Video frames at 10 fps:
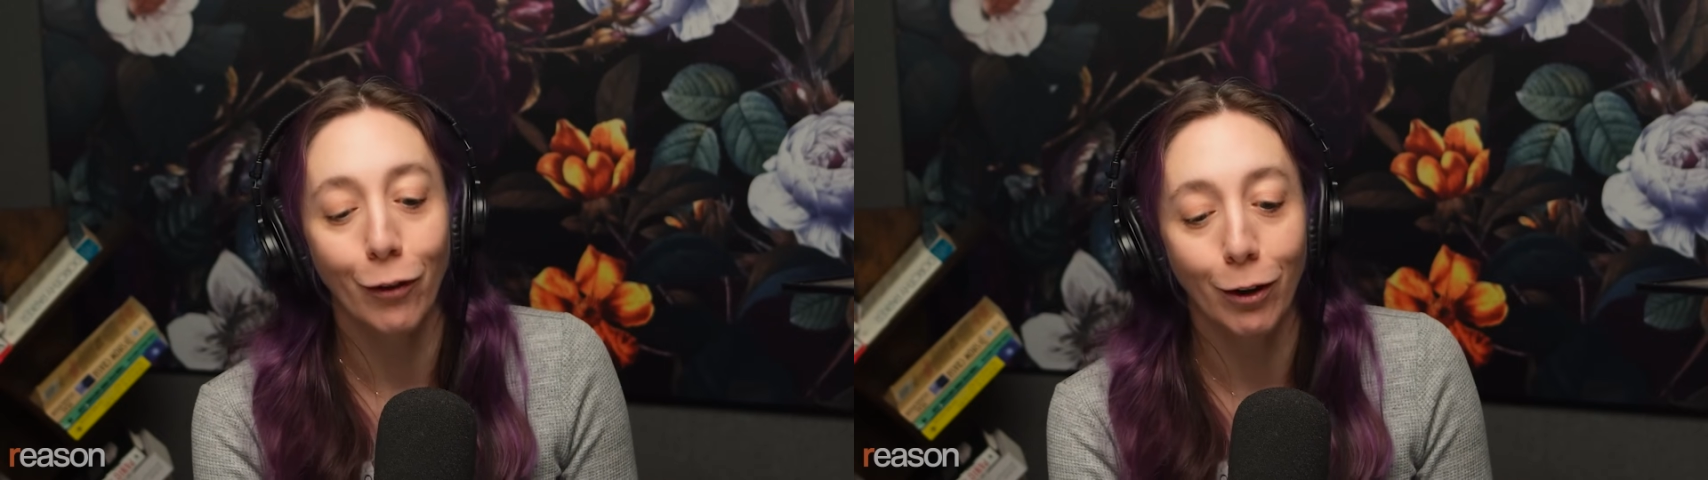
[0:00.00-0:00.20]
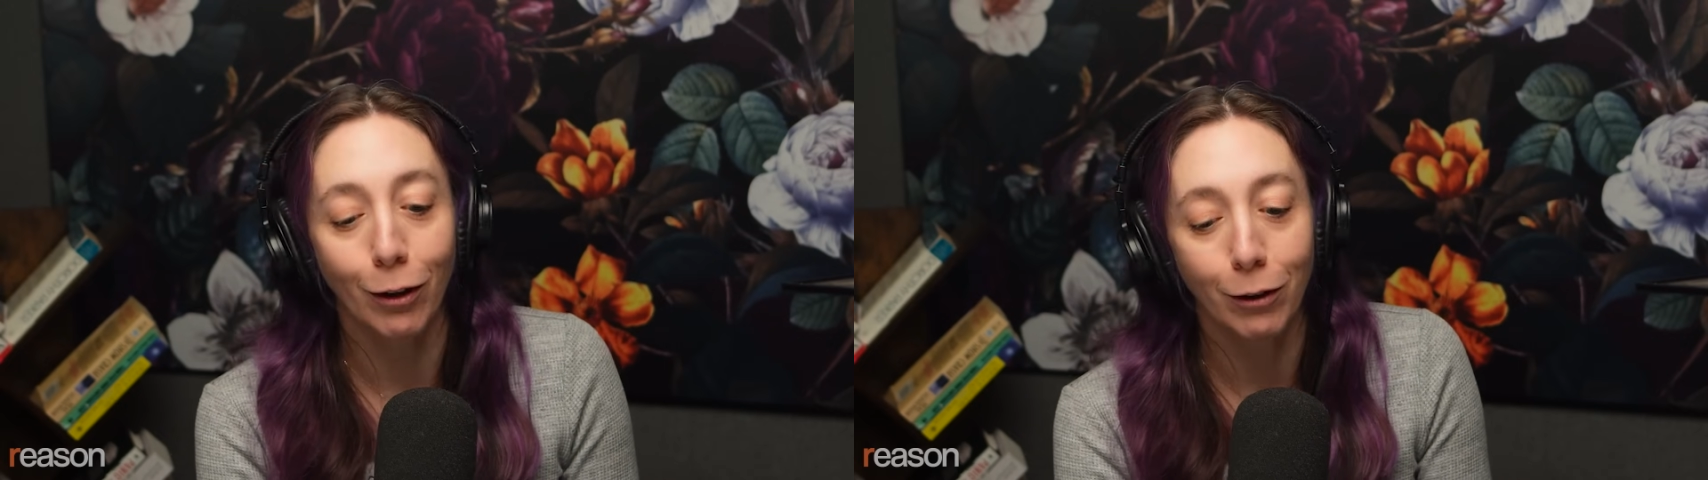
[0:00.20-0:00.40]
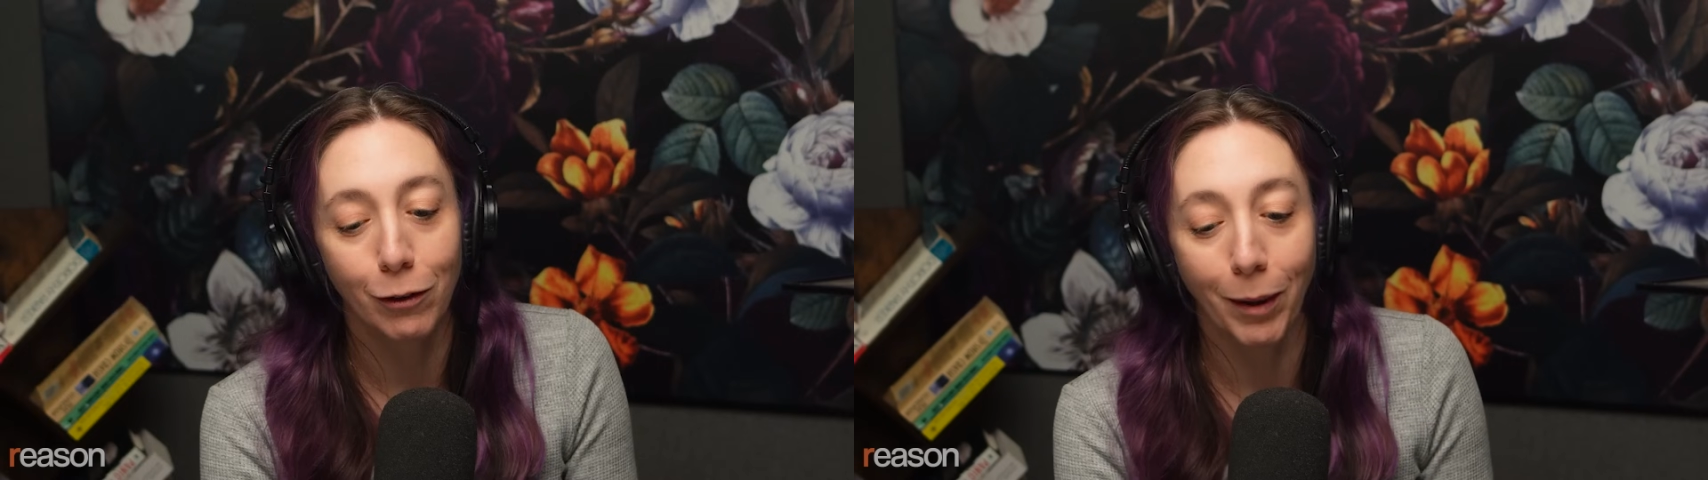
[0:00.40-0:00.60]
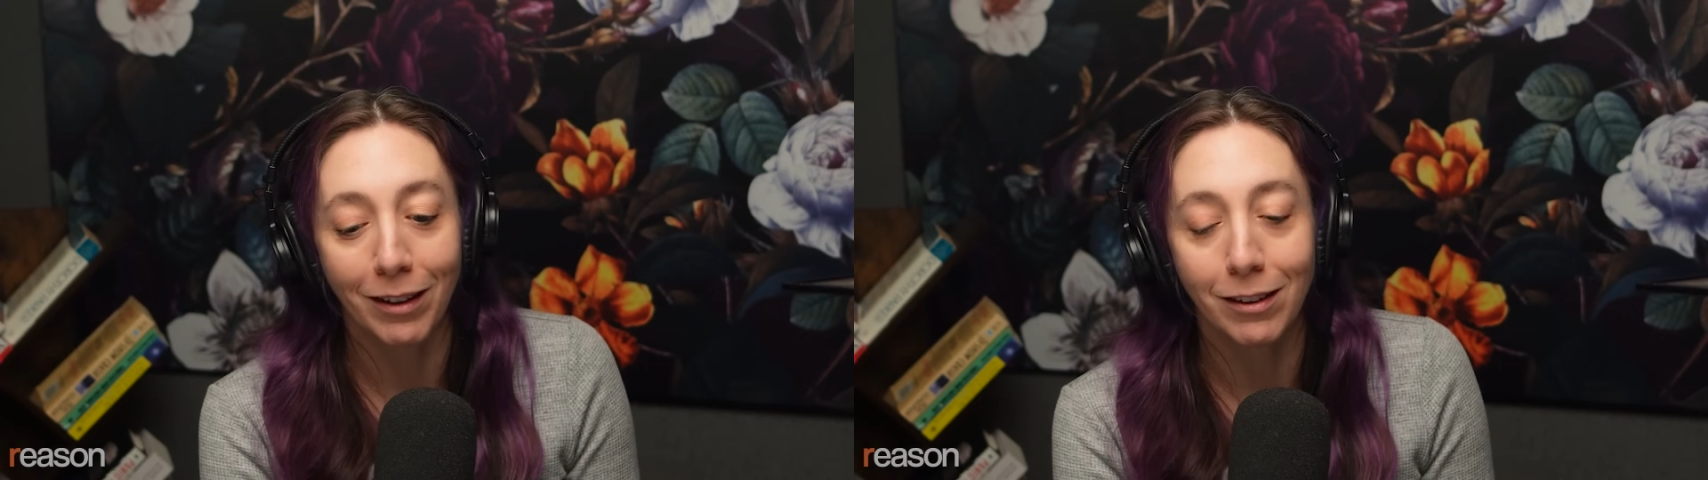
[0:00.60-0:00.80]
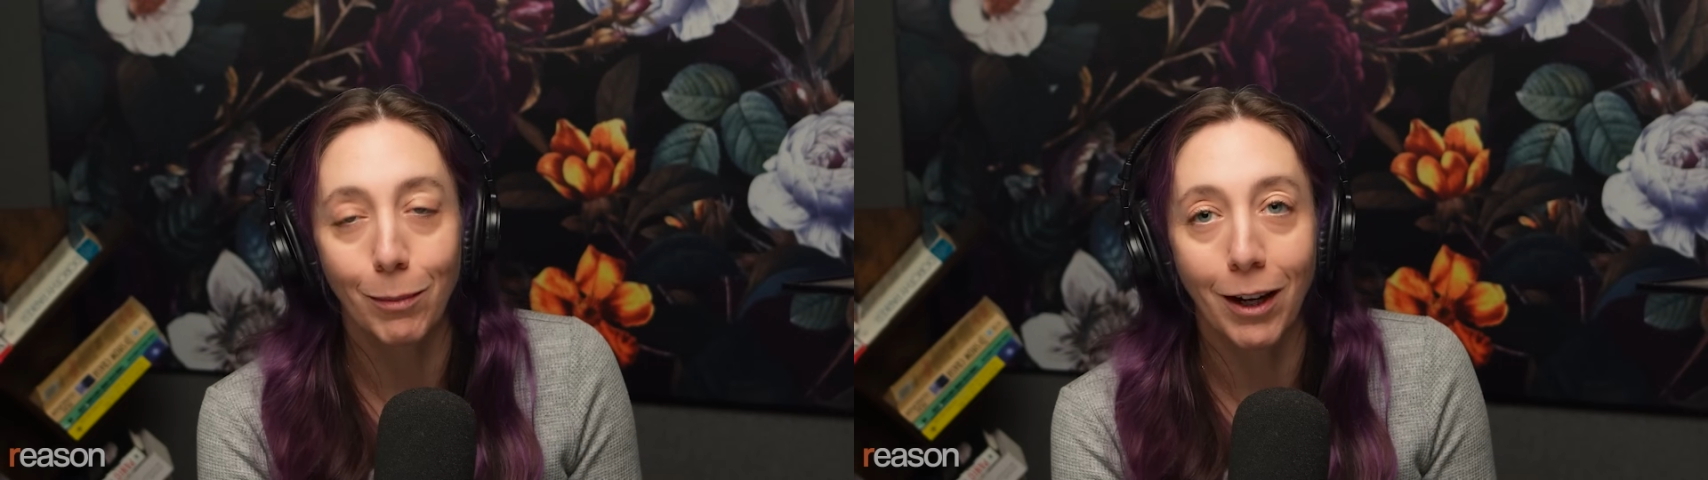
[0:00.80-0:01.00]
for her
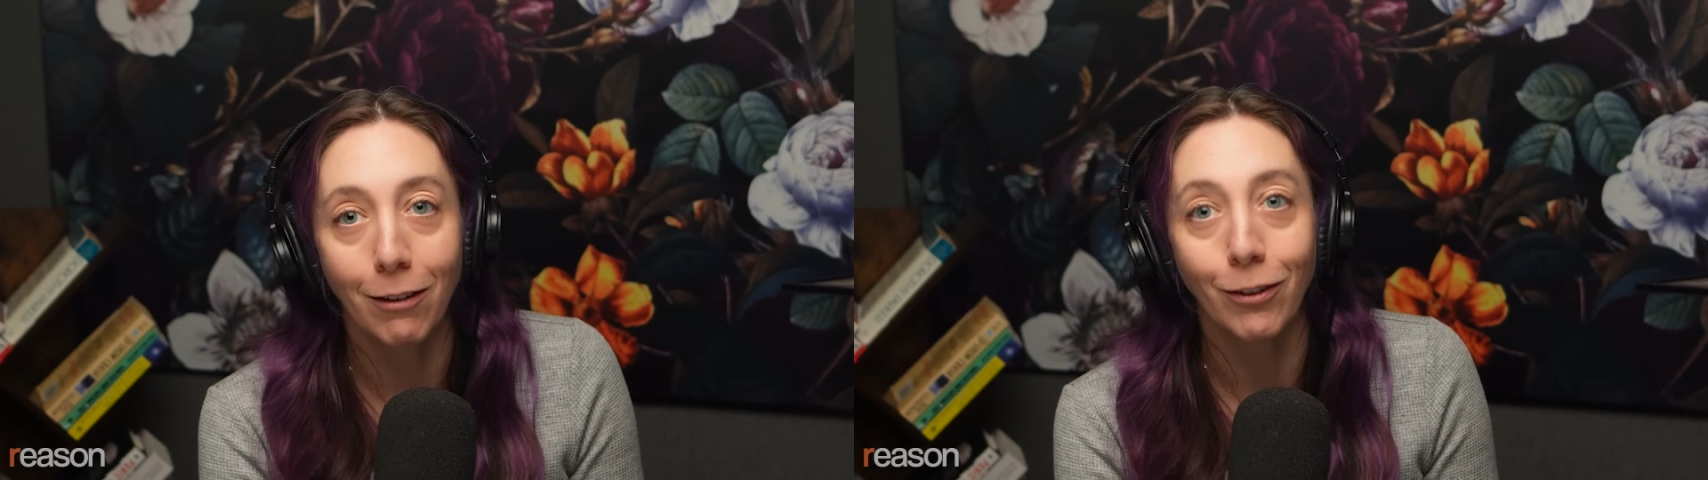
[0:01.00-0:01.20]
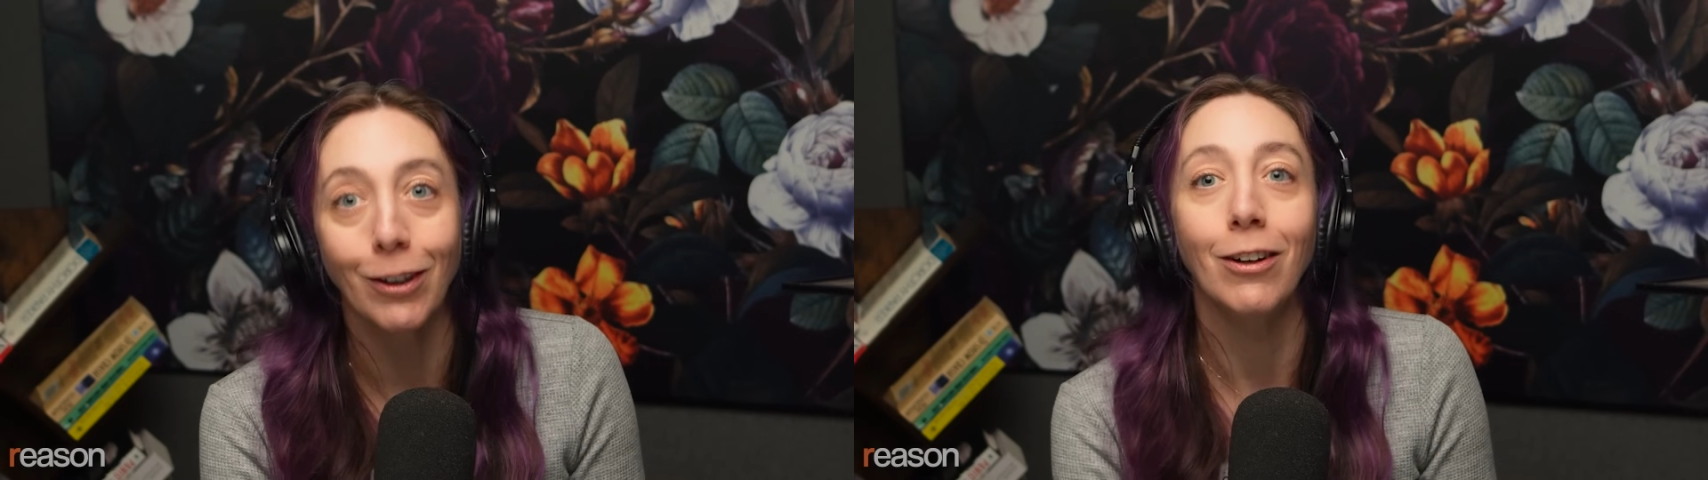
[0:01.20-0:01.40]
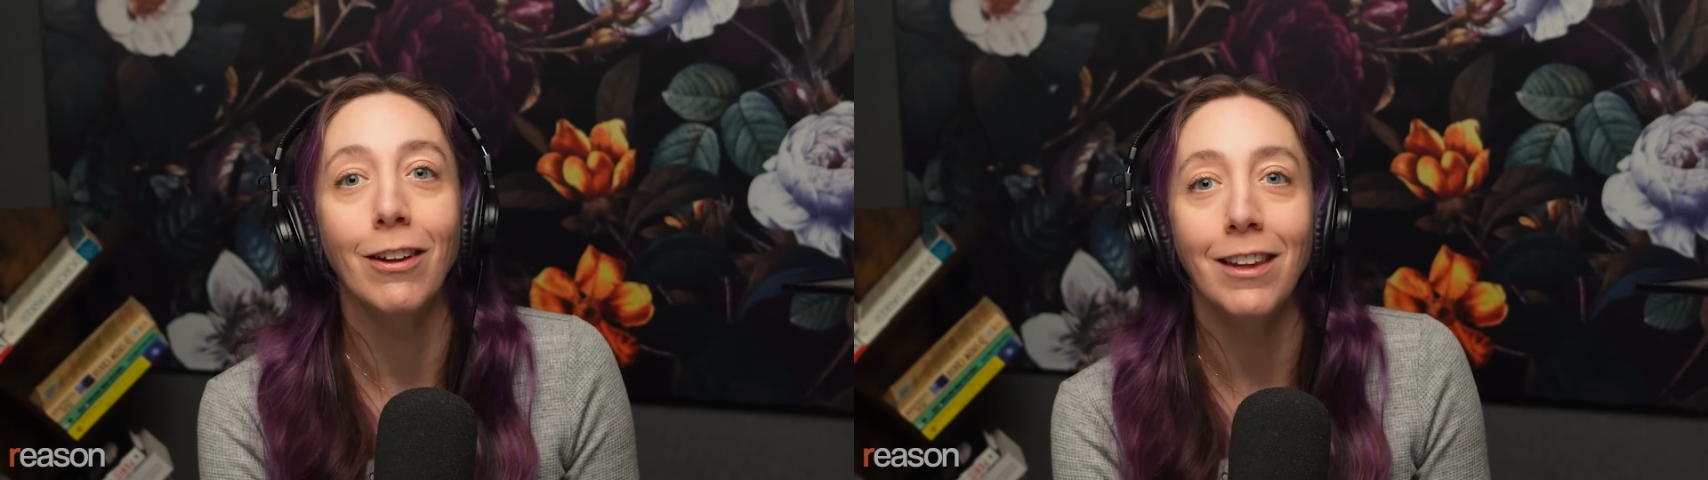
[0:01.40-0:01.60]
spicy behavior,